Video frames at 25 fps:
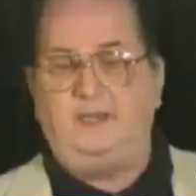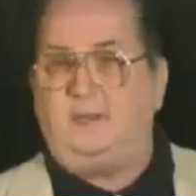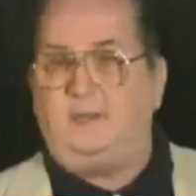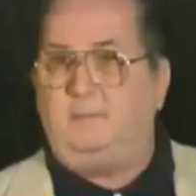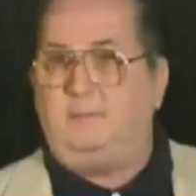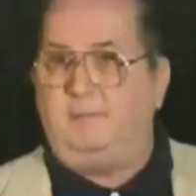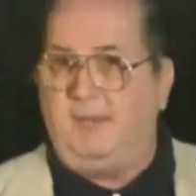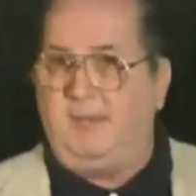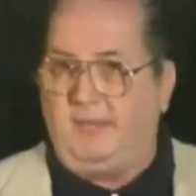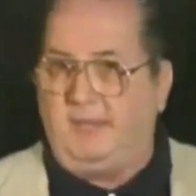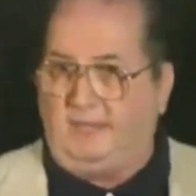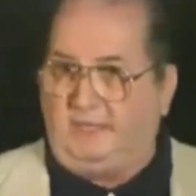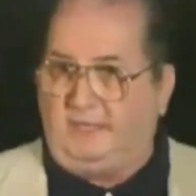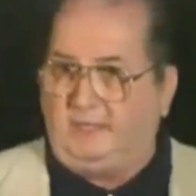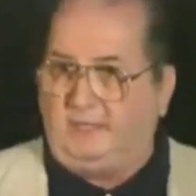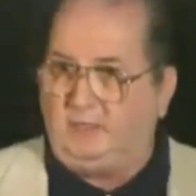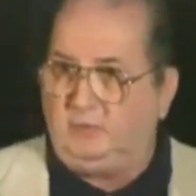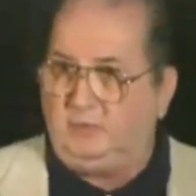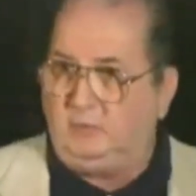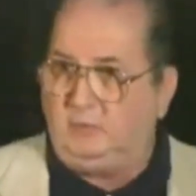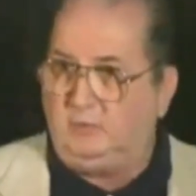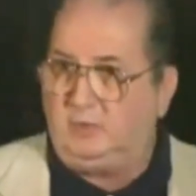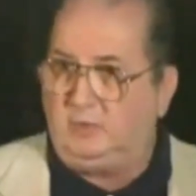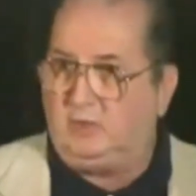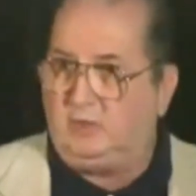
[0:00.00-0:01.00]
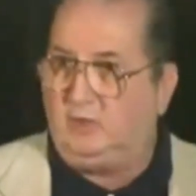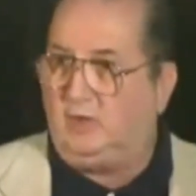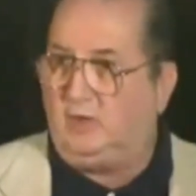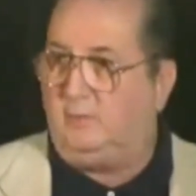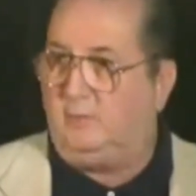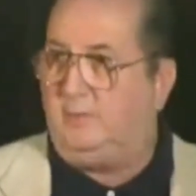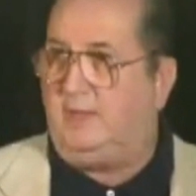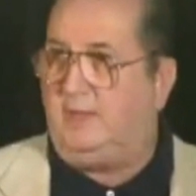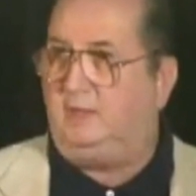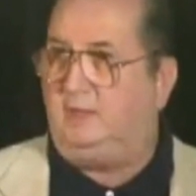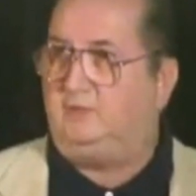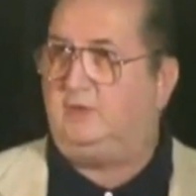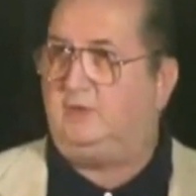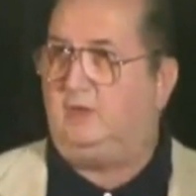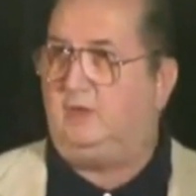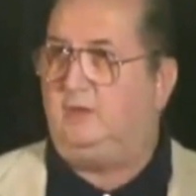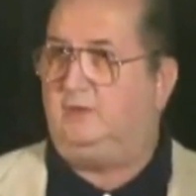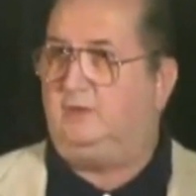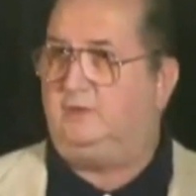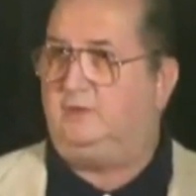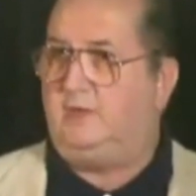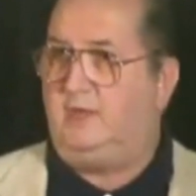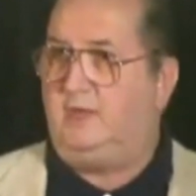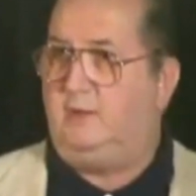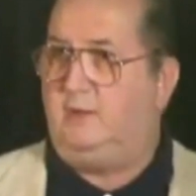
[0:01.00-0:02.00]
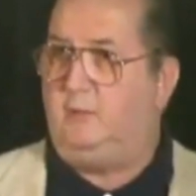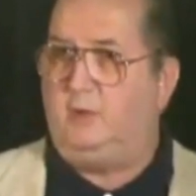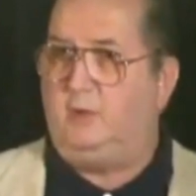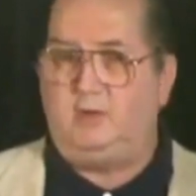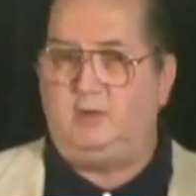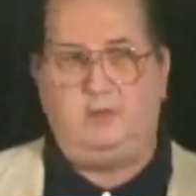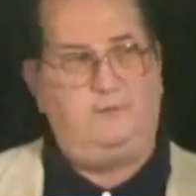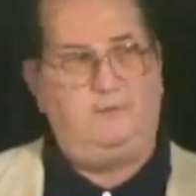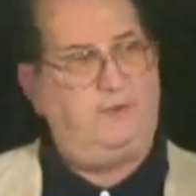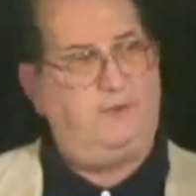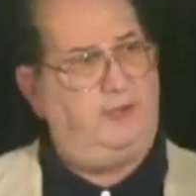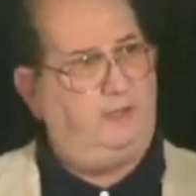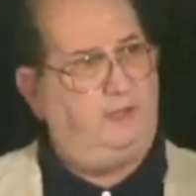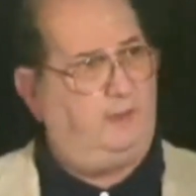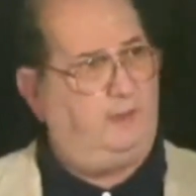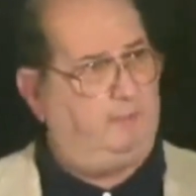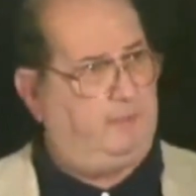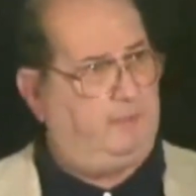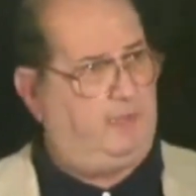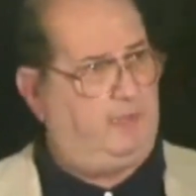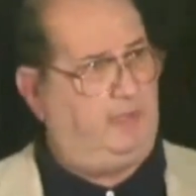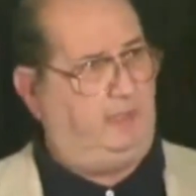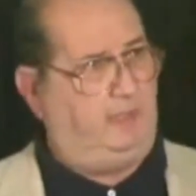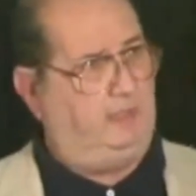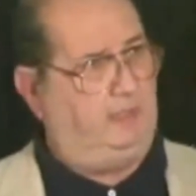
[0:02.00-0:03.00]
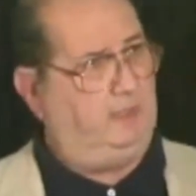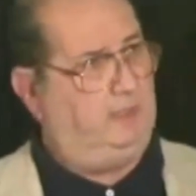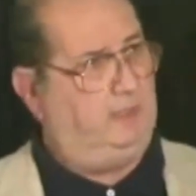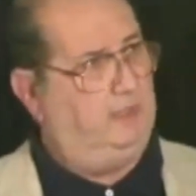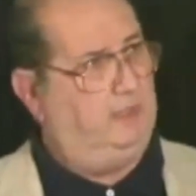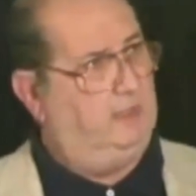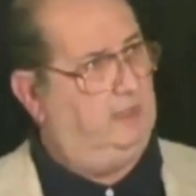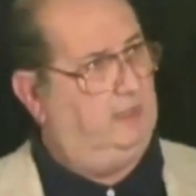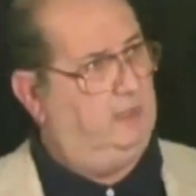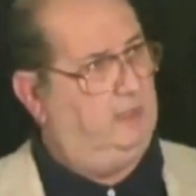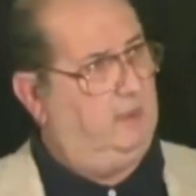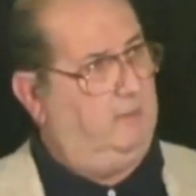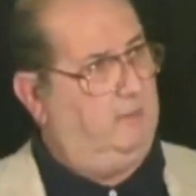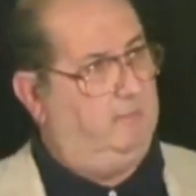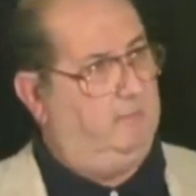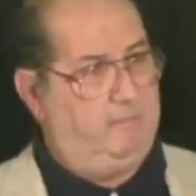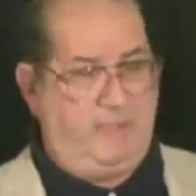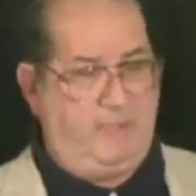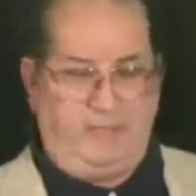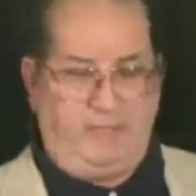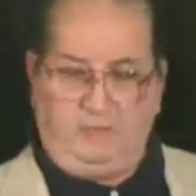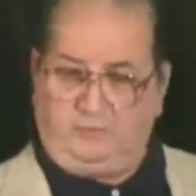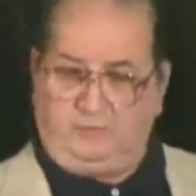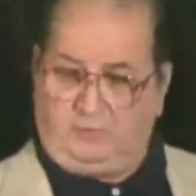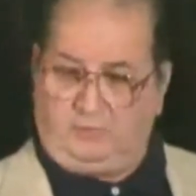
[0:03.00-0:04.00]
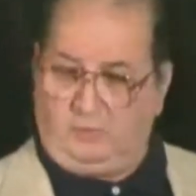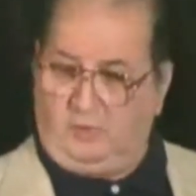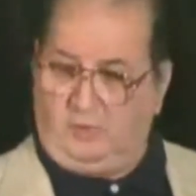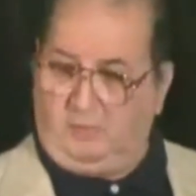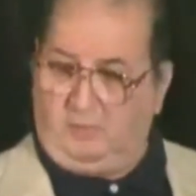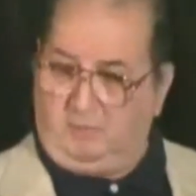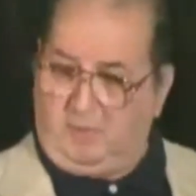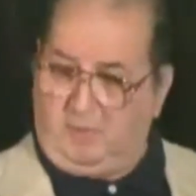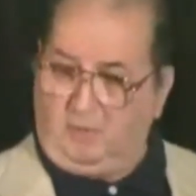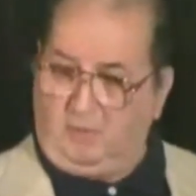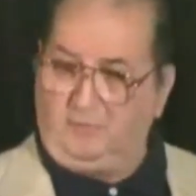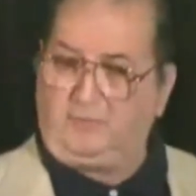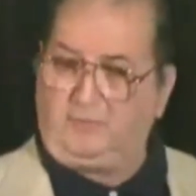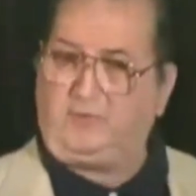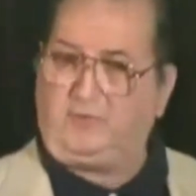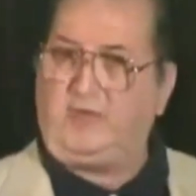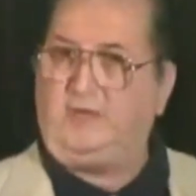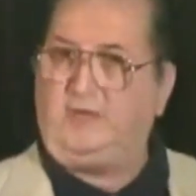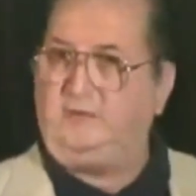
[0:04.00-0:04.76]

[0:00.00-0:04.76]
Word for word: find a bank? We go to banks all the time. Where do you find a bank? Banks are on both